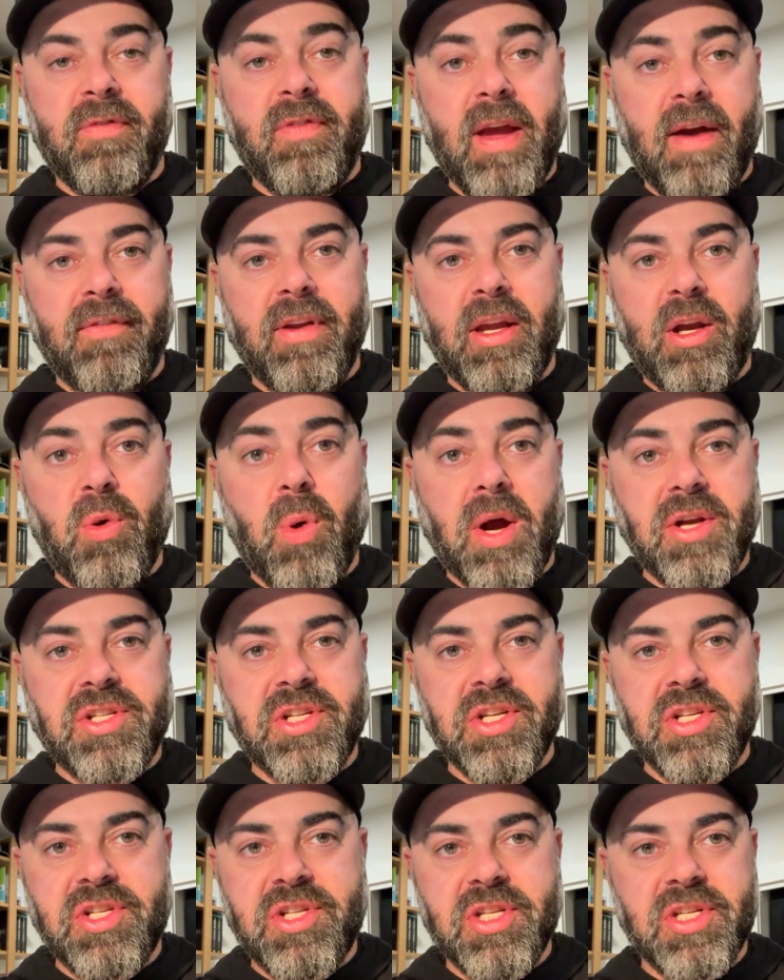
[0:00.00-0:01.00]
if you have any
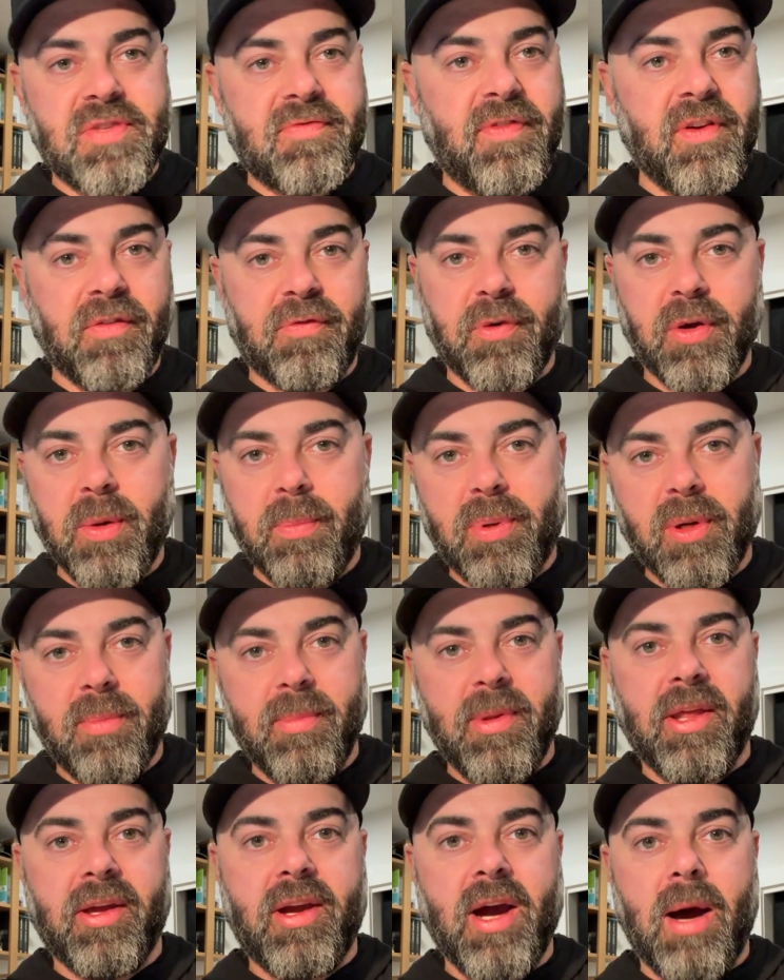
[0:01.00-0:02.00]
questions, just feel free to put
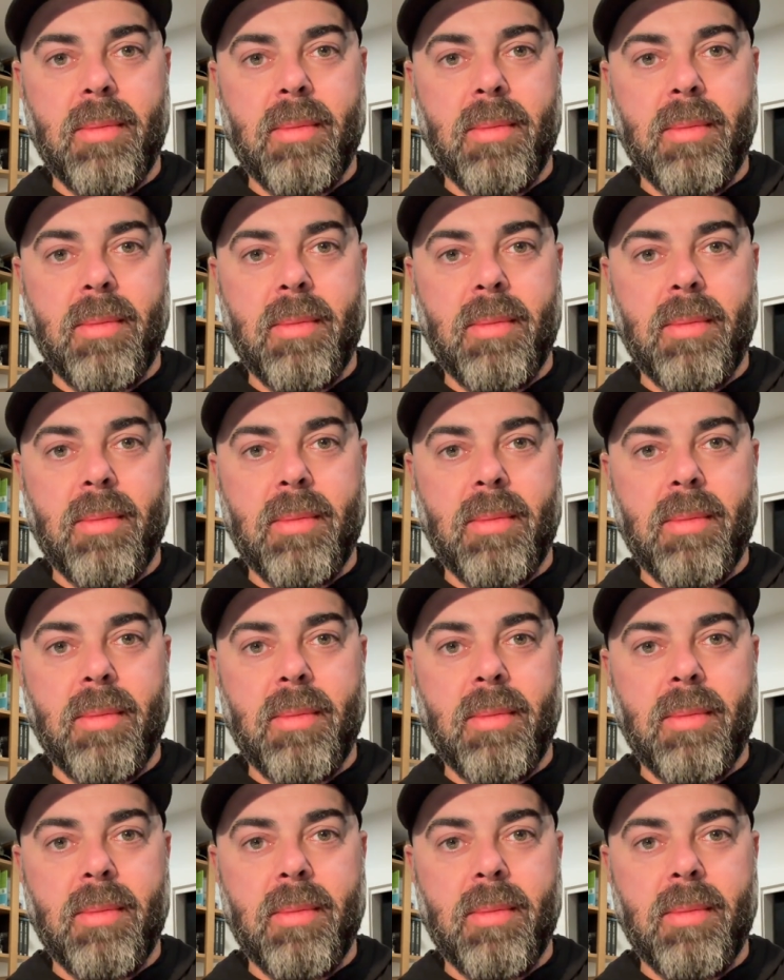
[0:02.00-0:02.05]
them in the